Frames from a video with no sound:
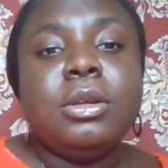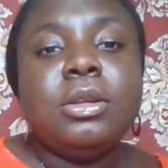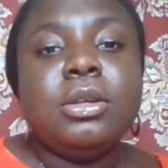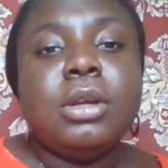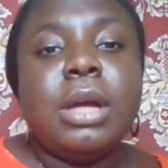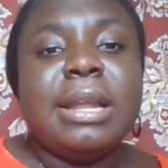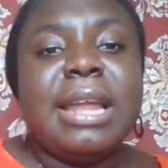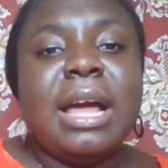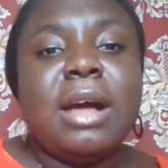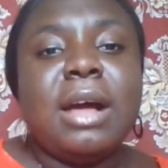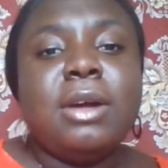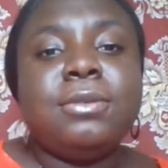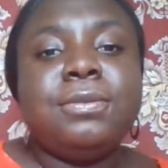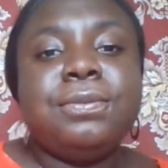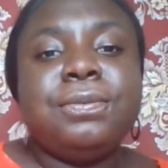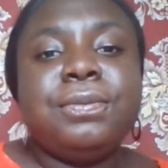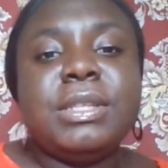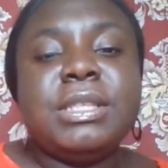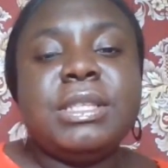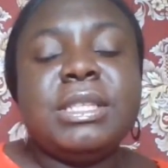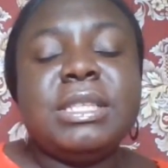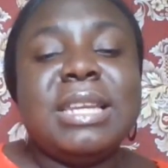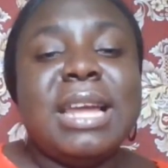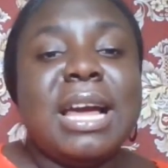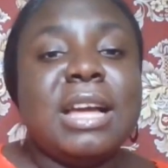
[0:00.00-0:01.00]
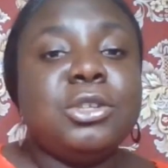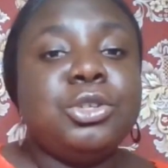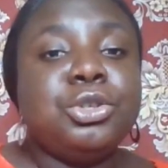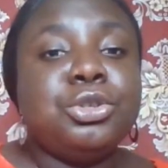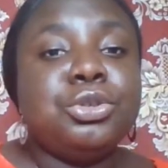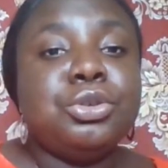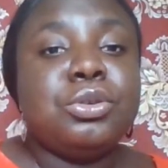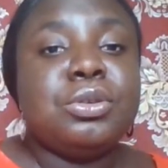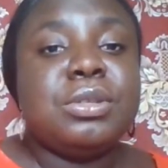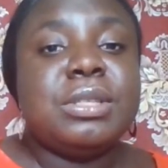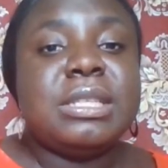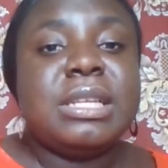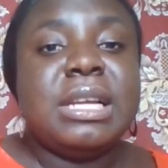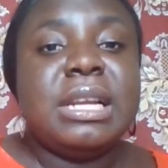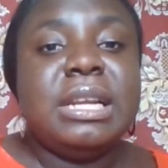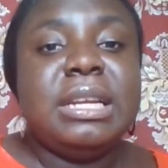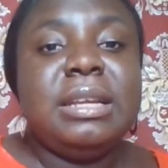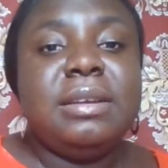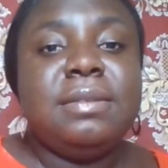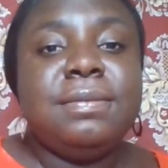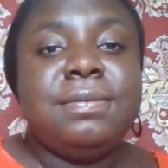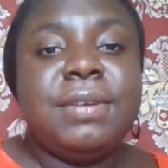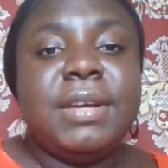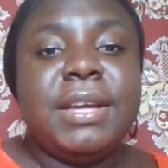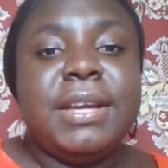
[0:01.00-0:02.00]
an outfit that shows
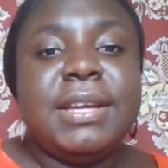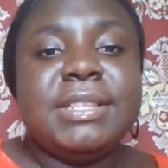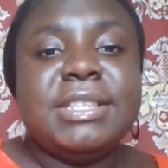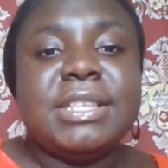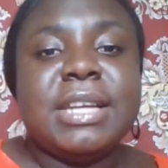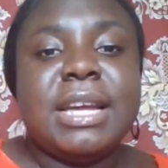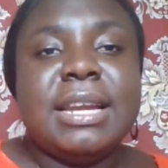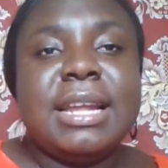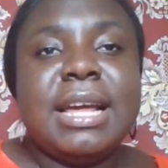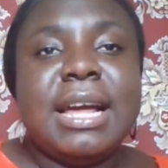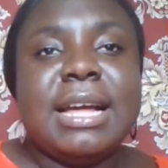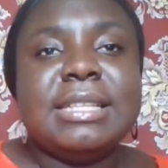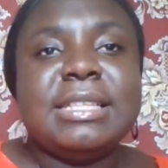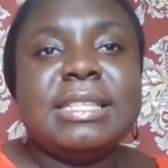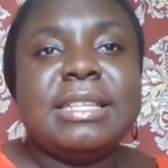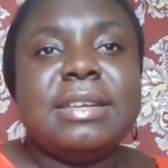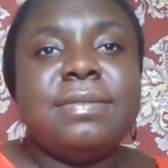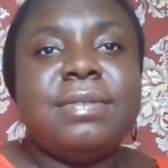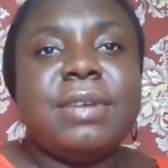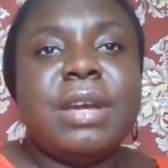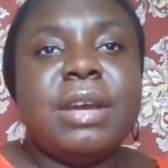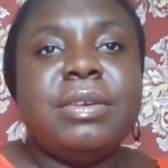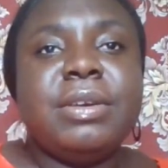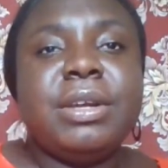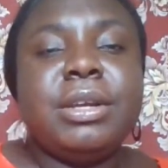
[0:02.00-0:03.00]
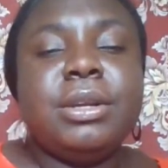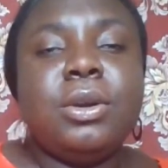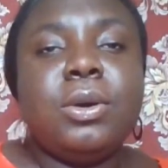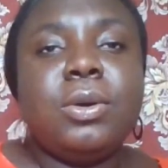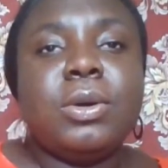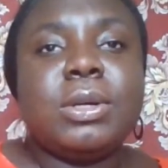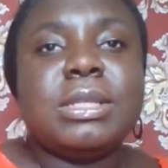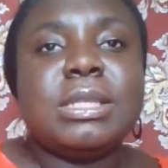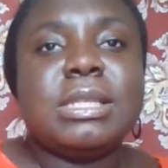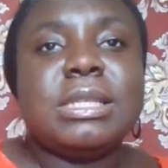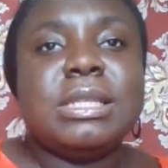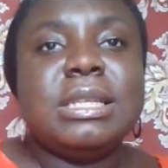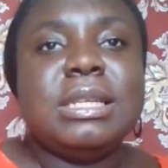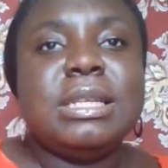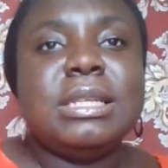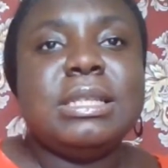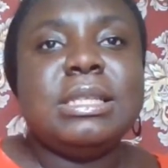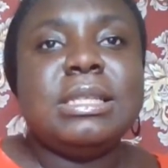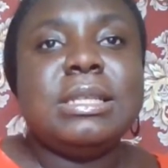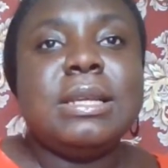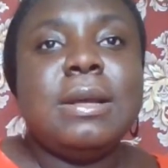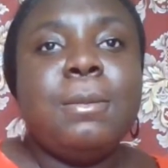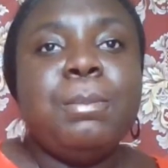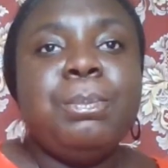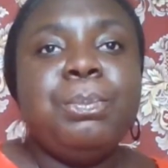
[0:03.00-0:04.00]
cleavage and has a very long
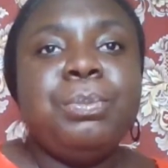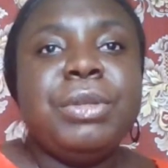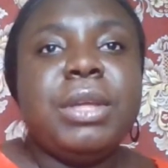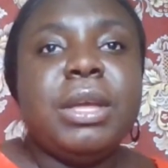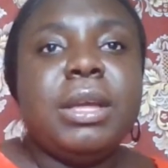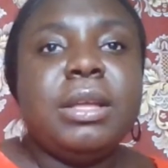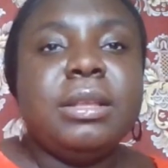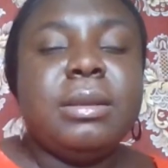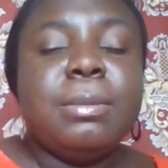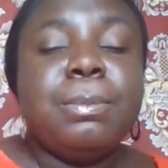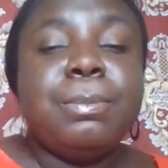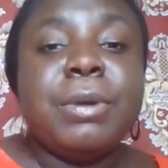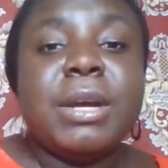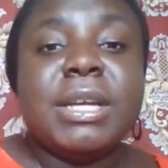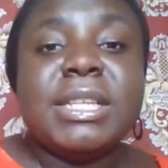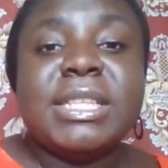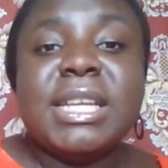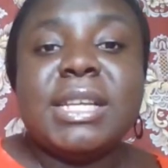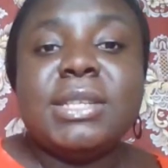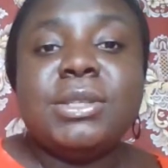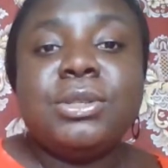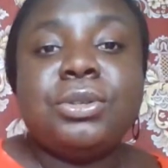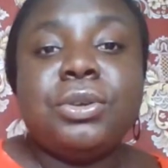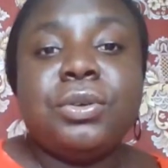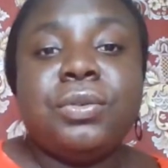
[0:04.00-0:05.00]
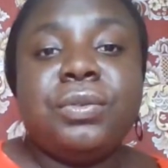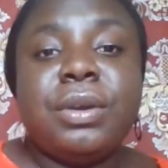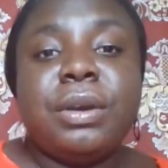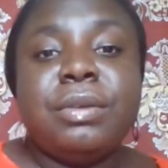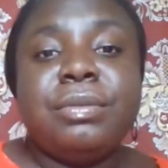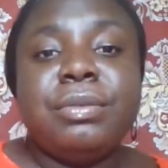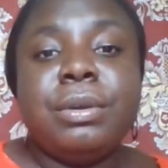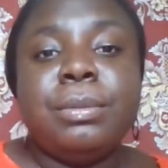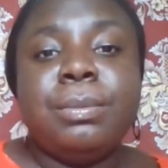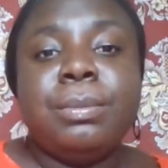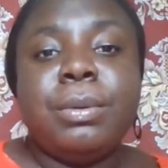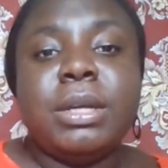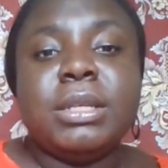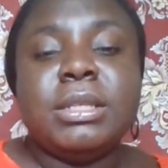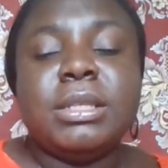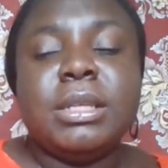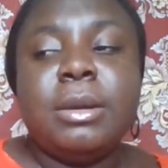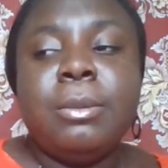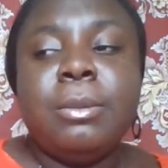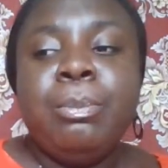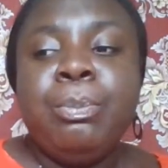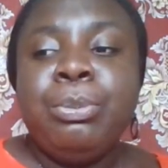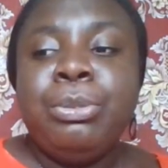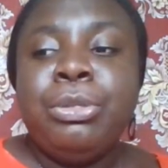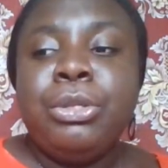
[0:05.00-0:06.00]
slit in the presence of
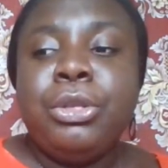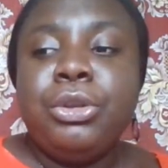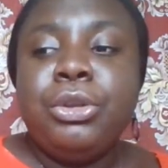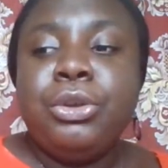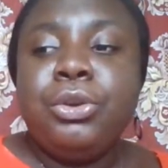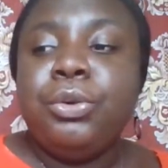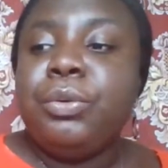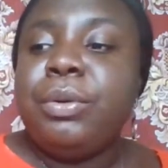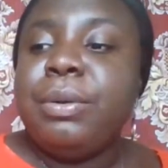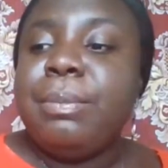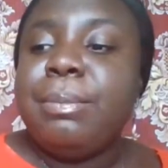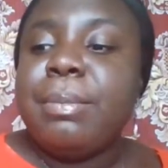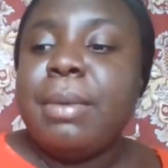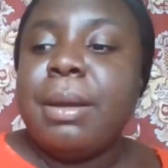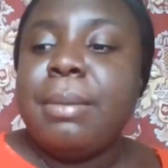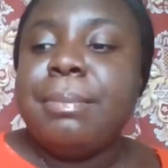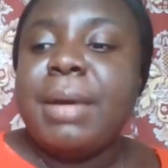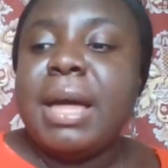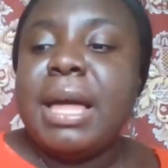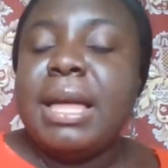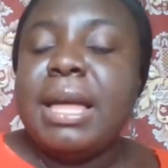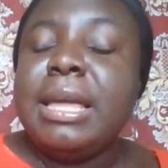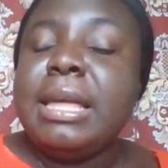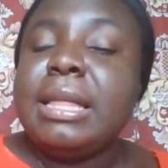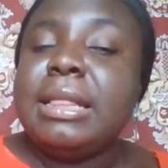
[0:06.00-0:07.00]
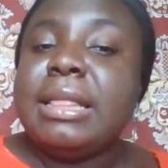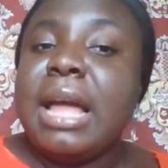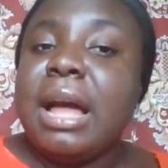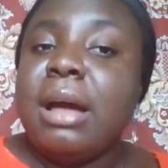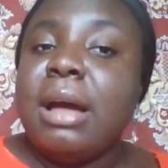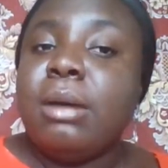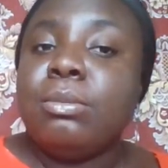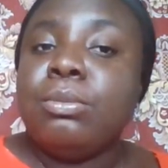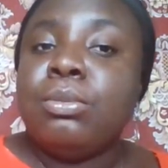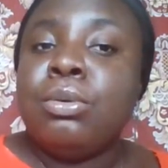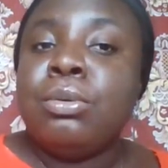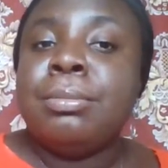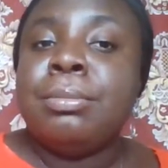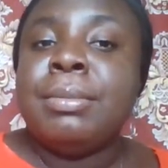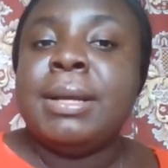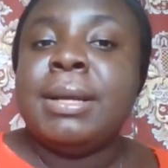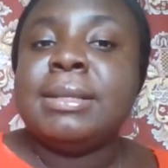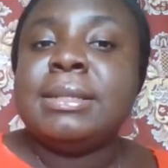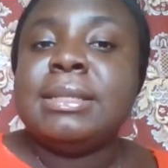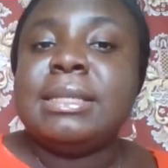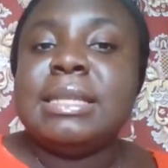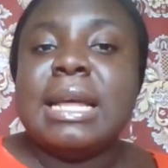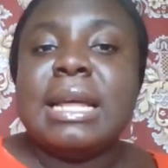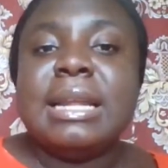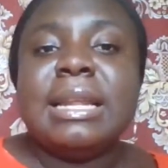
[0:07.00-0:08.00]
everybody. You remember in that
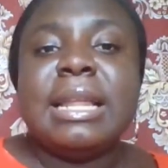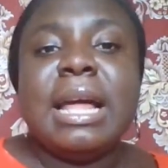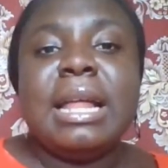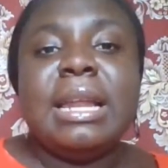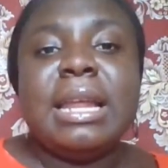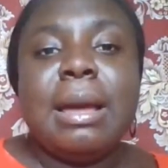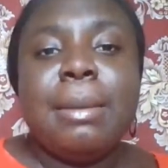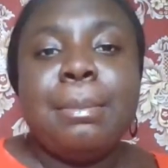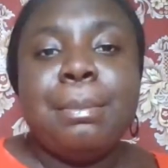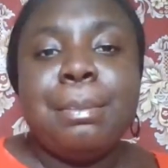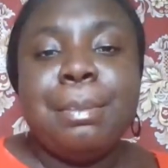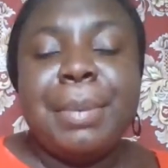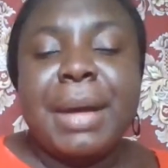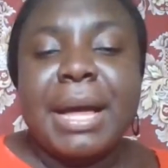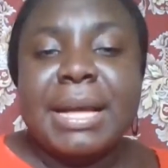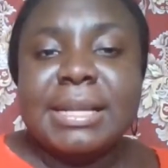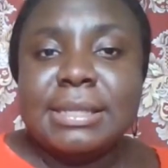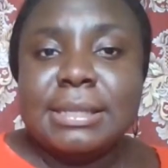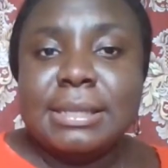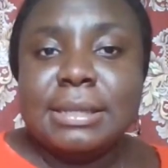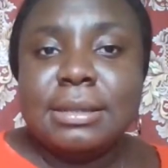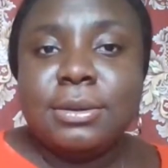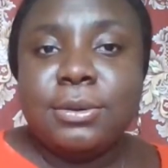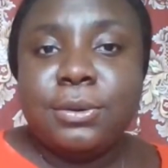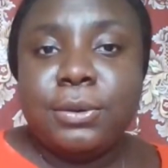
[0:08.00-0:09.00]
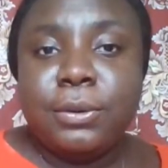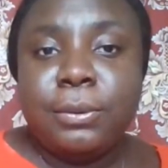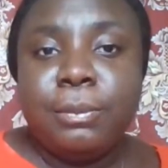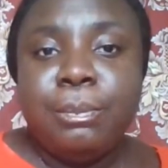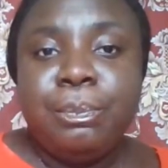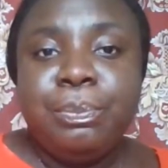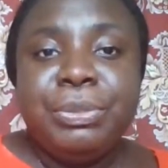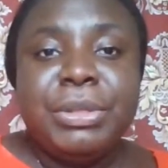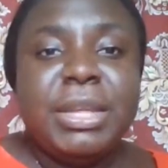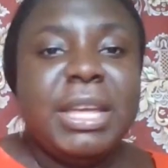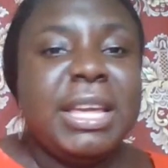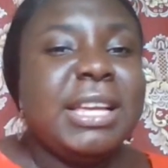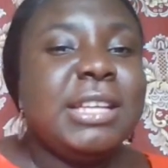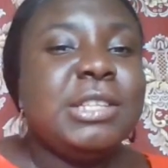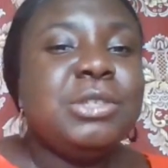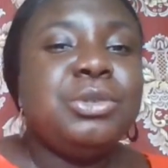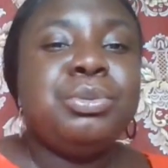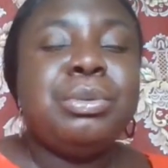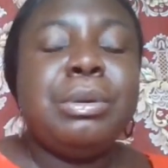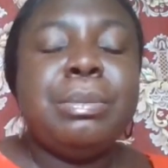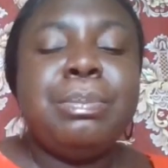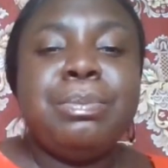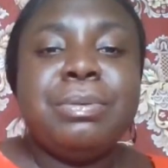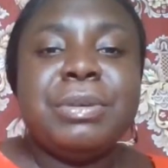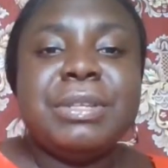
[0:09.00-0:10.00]
moment that that ambassador
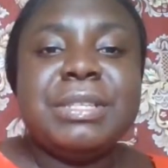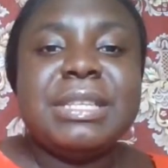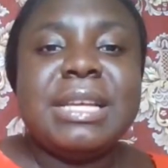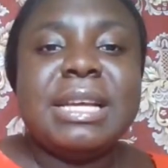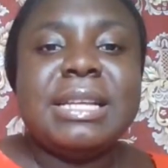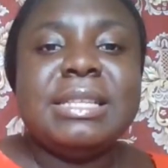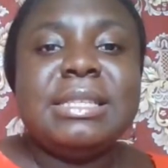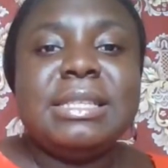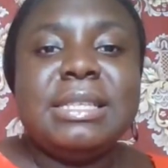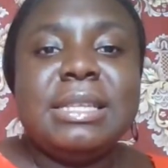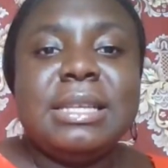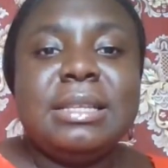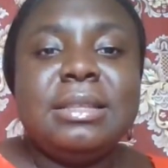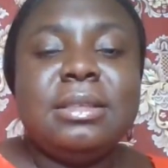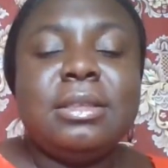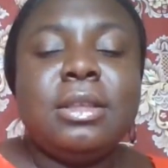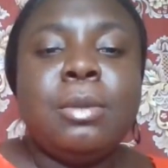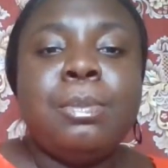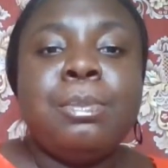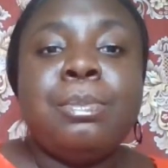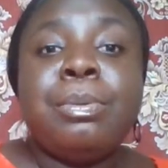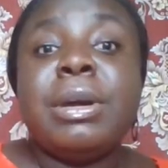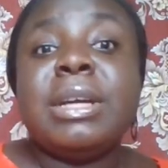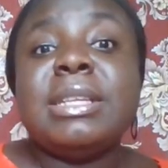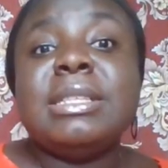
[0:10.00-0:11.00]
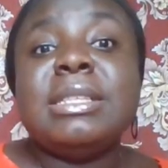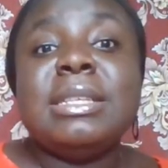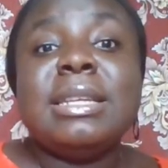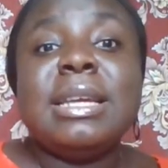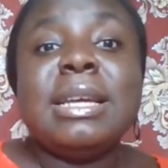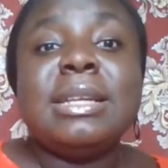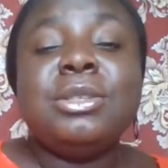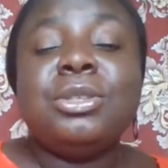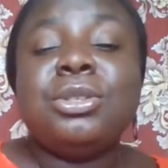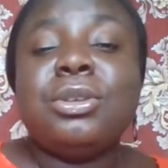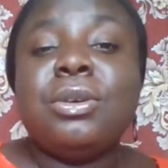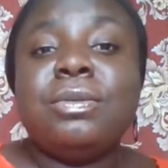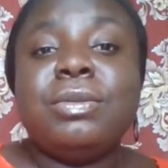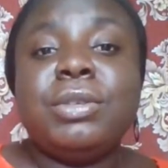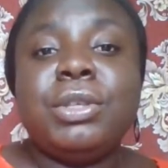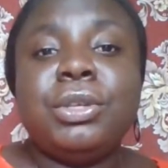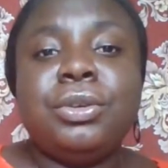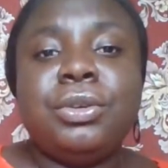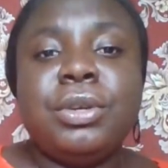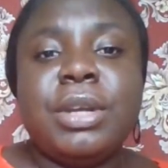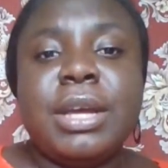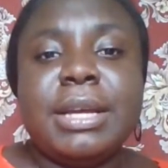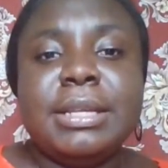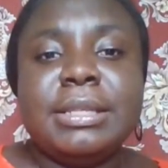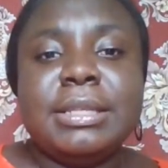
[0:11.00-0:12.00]
is representing the president of the
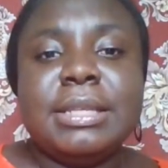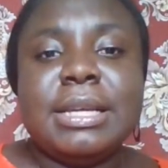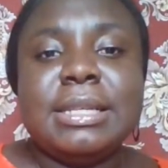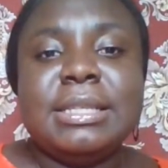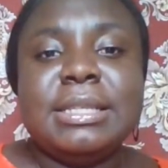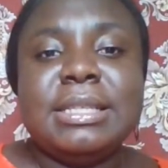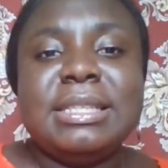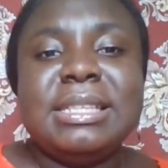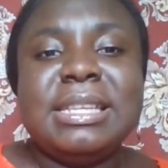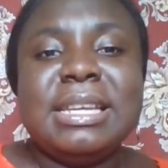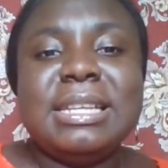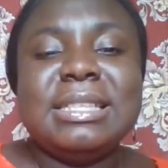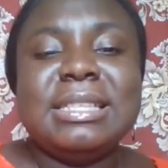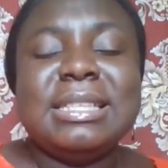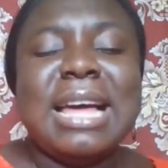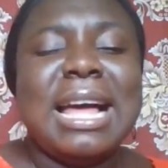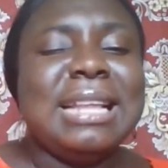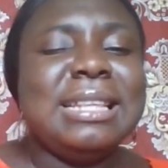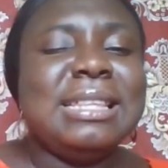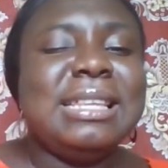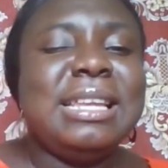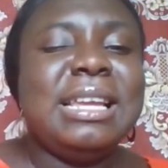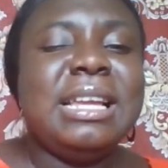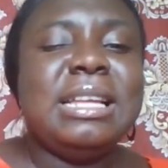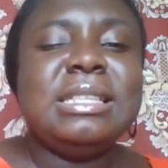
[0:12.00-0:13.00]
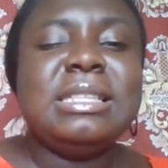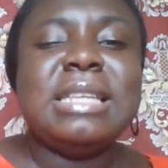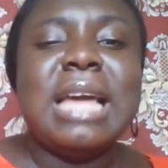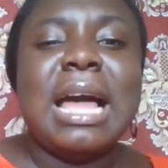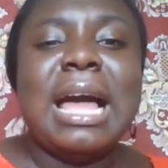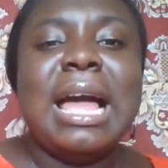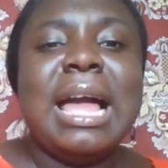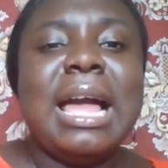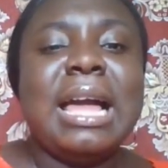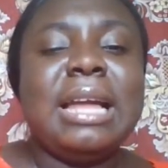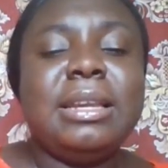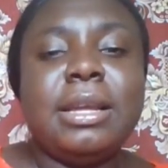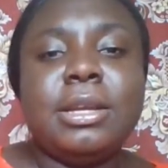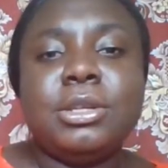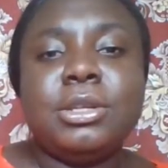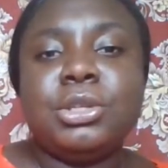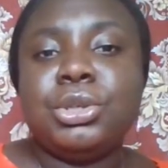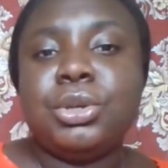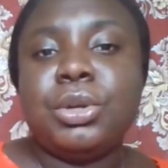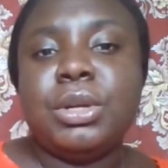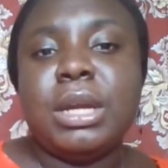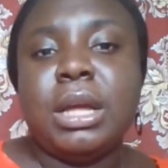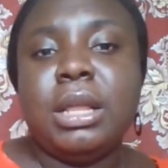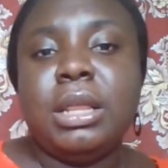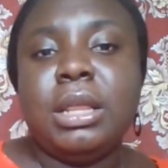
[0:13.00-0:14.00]
United States and the entire
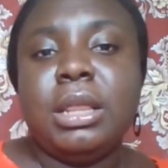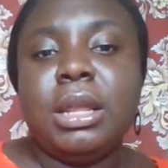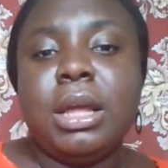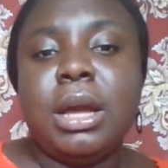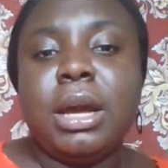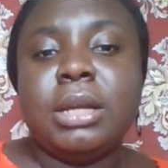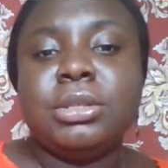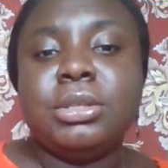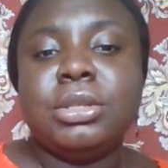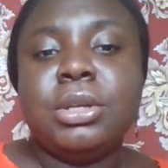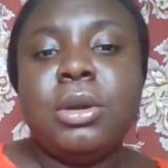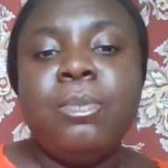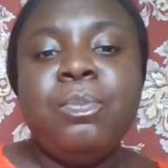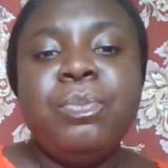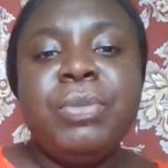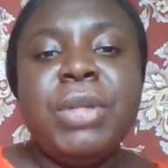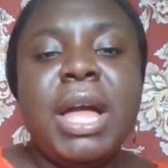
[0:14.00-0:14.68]
nation at large.